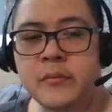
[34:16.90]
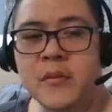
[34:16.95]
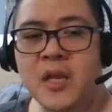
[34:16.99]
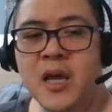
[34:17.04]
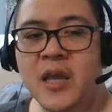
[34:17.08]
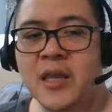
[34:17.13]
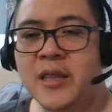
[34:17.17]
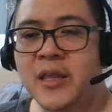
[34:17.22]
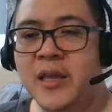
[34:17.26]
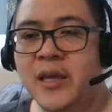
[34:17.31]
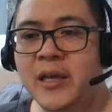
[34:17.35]

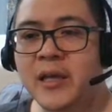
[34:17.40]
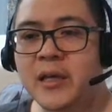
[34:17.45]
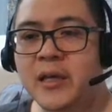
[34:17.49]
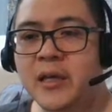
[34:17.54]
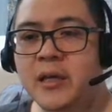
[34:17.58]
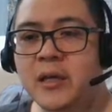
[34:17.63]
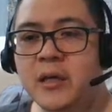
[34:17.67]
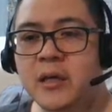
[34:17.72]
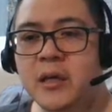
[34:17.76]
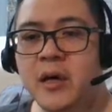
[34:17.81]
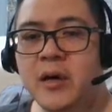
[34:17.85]
think,
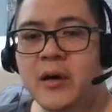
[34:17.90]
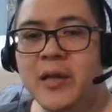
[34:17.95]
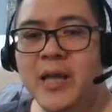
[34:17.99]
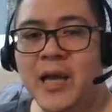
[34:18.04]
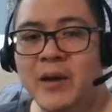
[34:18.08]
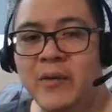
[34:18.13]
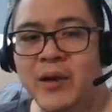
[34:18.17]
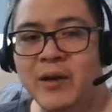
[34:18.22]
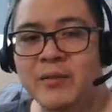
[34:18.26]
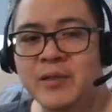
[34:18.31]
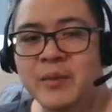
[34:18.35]
oh
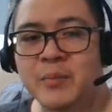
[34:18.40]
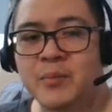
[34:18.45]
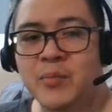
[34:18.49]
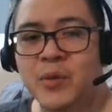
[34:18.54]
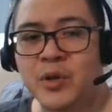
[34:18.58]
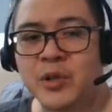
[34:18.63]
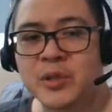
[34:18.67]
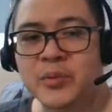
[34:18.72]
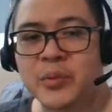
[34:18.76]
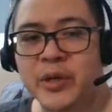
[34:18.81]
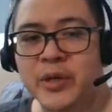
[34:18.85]
yeah, we have some
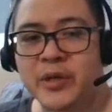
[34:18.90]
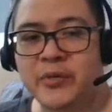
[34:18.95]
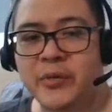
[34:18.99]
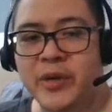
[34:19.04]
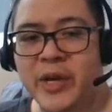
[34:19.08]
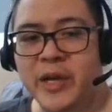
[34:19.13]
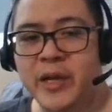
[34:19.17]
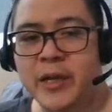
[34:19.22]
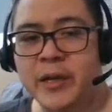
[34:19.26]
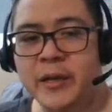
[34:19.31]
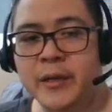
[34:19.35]
books we could
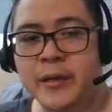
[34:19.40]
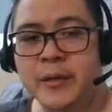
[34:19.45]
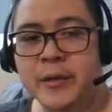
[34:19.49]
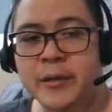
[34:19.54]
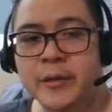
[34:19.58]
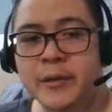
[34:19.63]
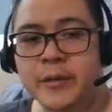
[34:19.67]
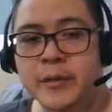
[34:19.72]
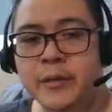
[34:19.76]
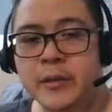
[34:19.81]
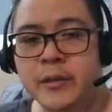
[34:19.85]
read
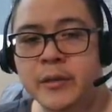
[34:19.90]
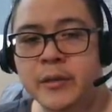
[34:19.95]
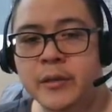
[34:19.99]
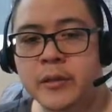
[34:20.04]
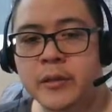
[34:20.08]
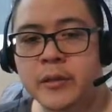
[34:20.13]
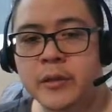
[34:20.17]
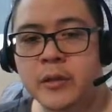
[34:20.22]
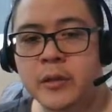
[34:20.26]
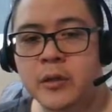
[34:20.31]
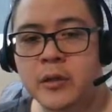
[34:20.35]

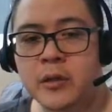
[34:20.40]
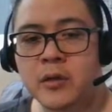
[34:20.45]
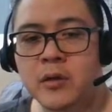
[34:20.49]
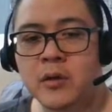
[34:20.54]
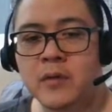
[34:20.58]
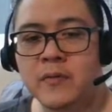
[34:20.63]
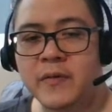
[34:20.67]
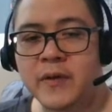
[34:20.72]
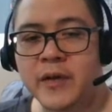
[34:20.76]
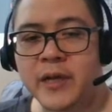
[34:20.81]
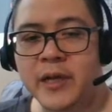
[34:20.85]

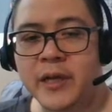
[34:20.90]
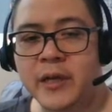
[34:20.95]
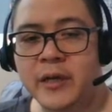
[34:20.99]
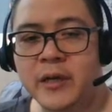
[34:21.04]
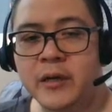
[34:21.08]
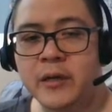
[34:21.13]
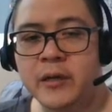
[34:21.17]
over here.